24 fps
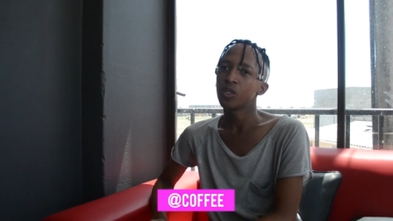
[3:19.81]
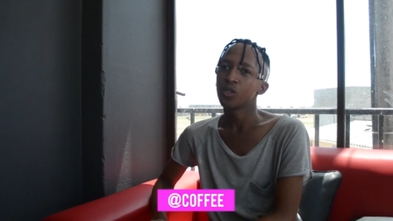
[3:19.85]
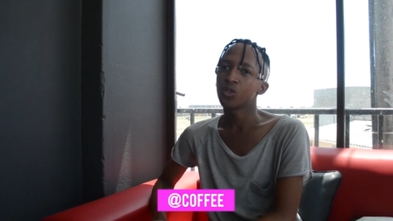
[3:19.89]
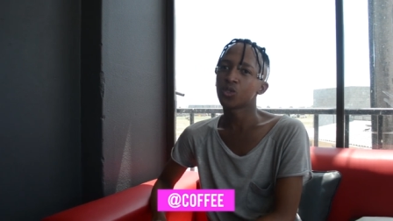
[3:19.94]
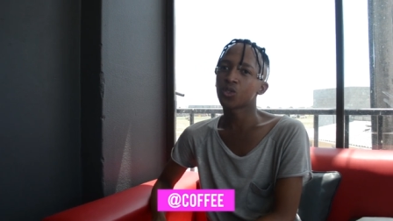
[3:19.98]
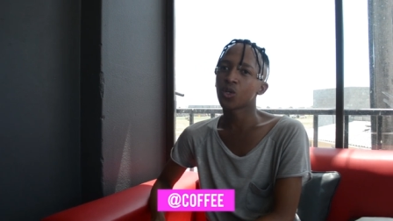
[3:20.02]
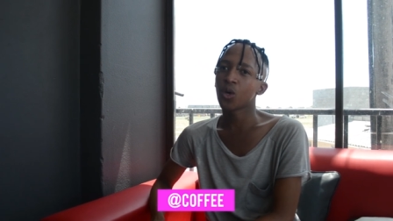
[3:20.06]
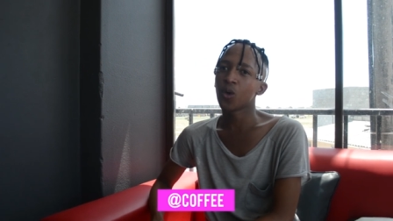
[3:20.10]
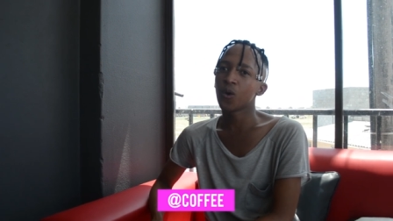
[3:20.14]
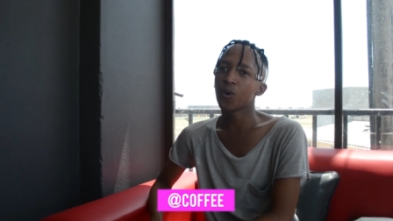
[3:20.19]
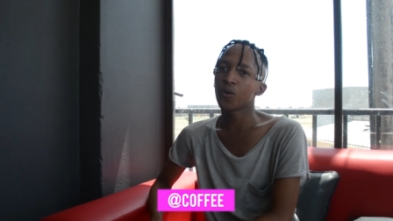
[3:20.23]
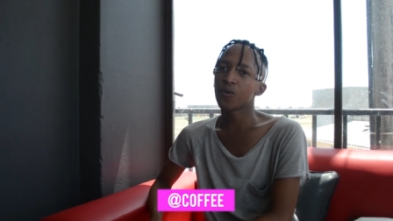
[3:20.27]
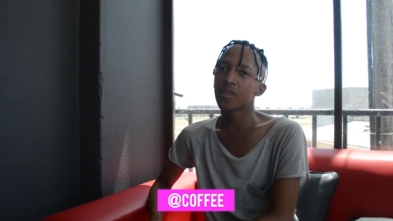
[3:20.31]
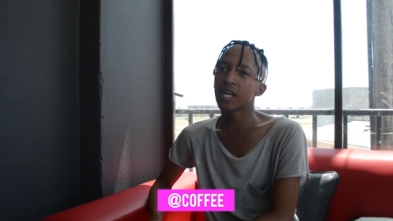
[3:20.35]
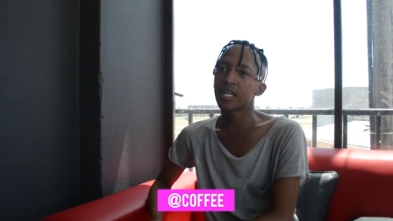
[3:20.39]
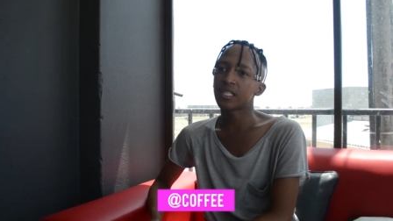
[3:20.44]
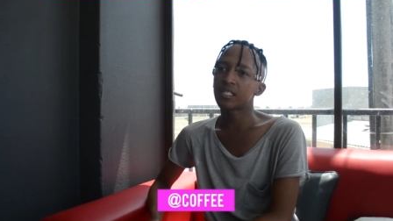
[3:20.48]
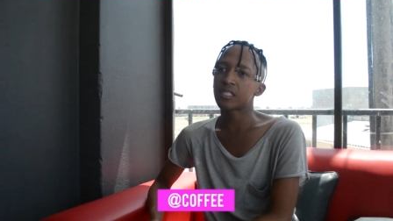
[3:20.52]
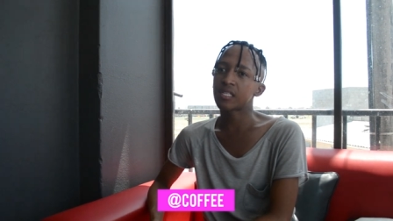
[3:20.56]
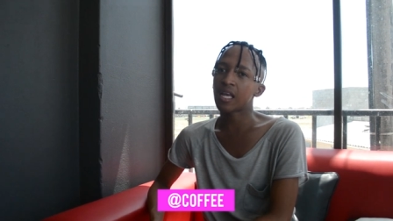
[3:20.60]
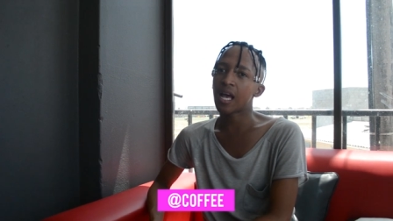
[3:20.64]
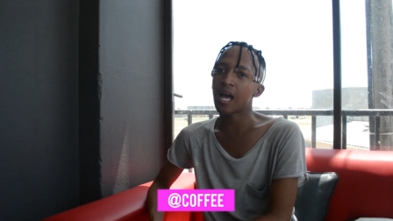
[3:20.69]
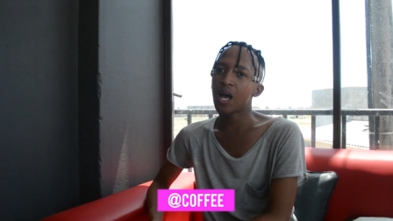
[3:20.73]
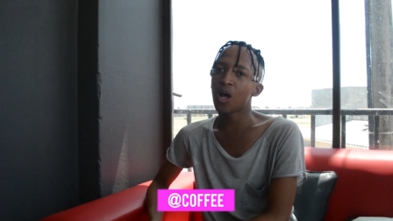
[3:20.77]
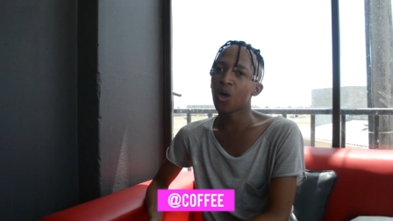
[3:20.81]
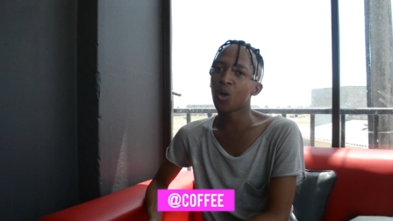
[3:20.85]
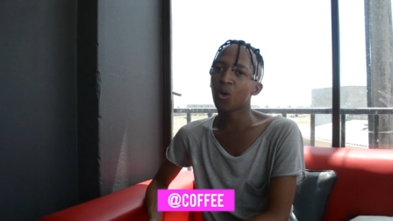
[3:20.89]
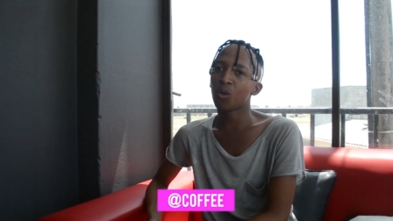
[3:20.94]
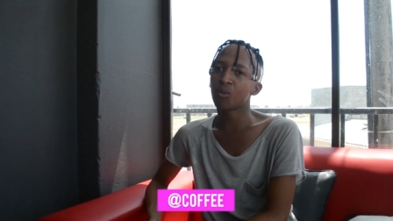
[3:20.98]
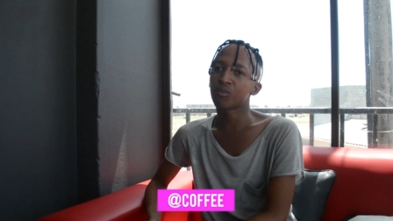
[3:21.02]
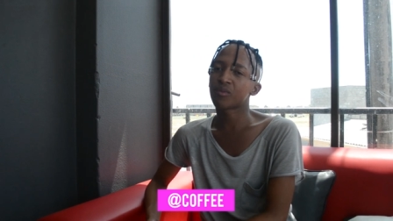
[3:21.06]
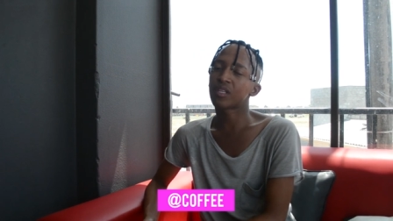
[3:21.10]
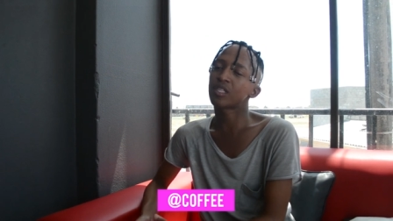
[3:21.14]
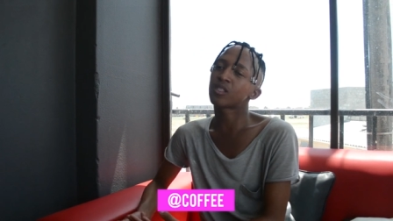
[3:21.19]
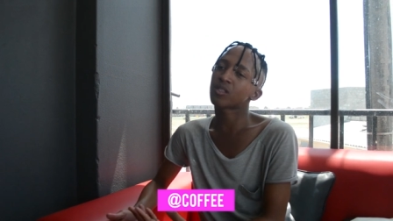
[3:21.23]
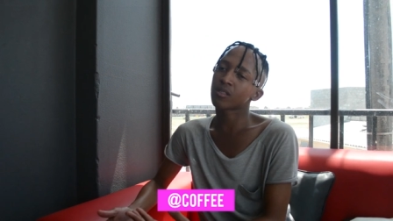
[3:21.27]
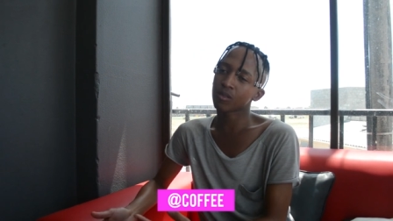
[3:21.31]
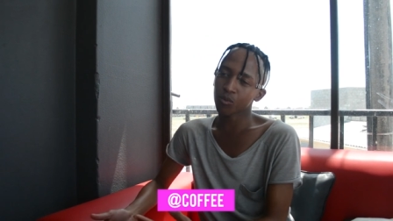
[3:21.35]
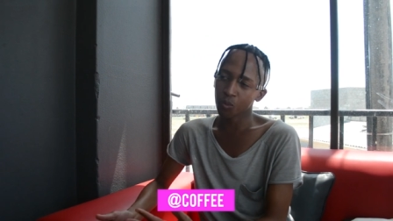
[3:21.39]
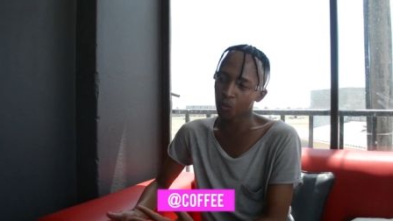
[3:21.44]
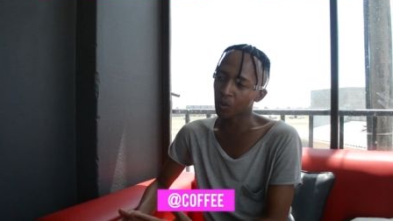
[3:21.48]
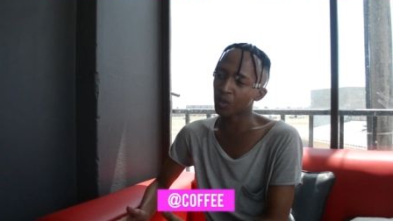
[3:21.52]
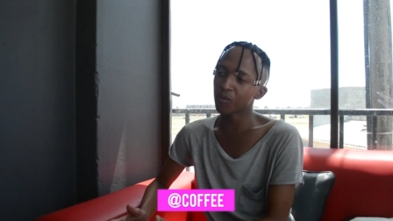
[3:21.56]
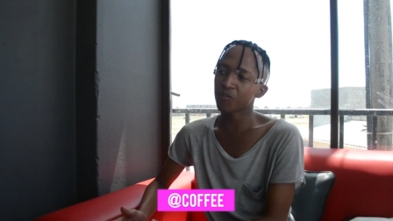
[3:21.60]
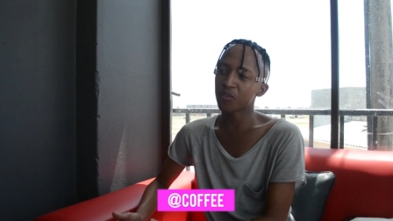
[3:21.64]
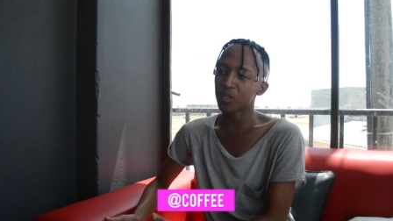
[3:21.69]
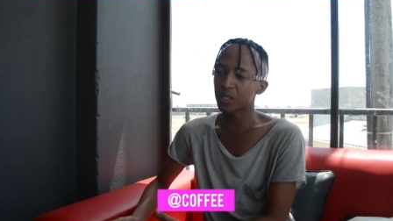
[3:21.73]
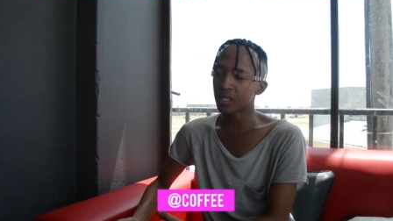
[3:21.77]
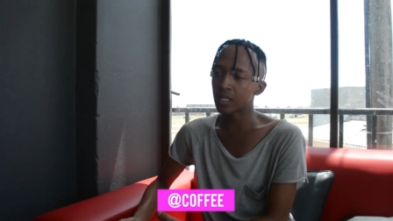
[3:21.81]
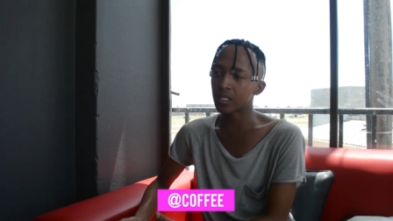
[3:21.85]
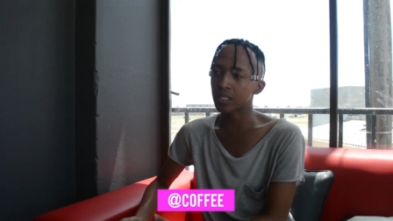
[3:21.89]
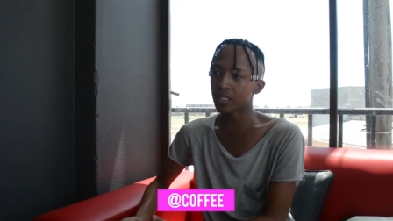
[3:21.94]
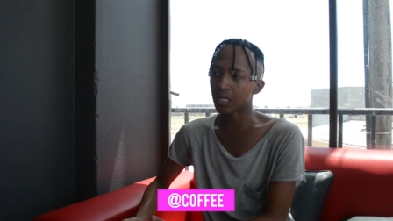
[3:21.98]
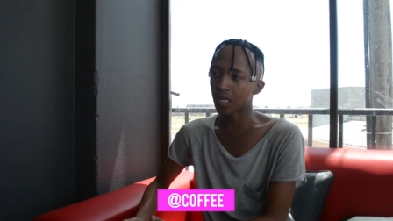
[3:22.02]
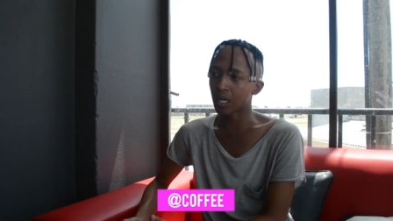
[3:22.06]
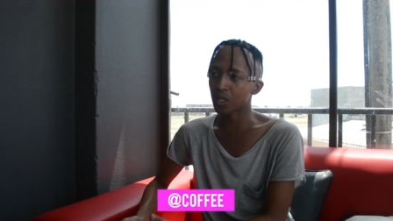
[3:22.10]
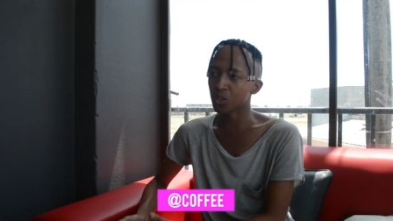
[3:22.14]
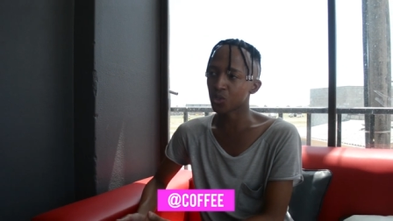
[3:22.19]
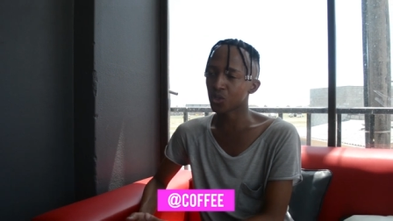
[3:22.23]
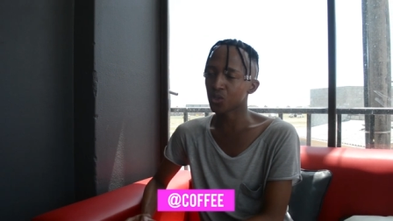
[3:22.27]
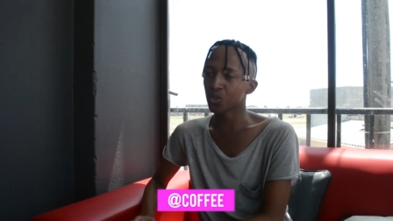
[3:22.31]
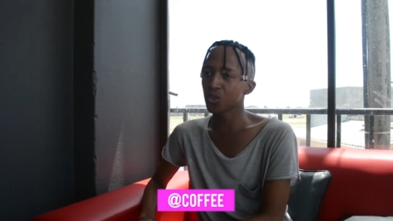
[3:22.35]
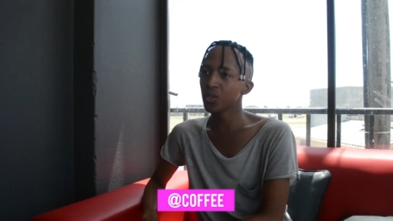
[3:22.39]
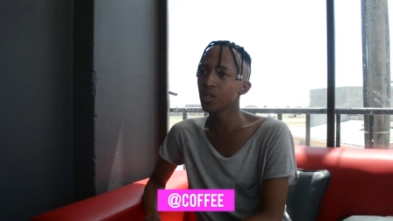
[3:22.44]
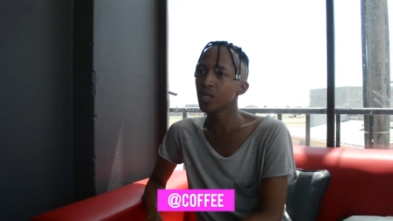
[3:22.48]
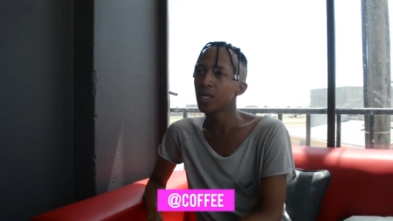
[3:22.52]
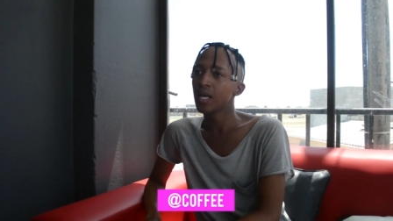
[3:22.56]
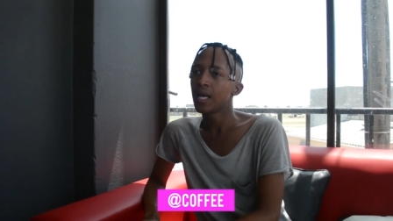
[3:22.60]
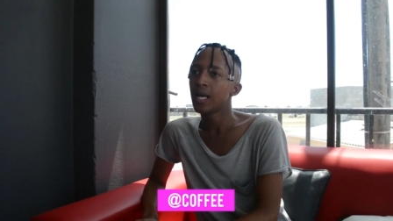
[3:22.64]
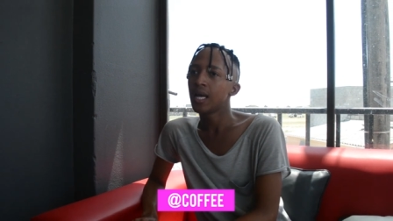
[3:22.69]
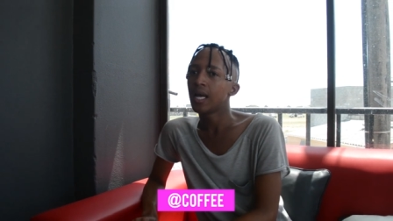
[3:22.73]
So that's one of the things that I do.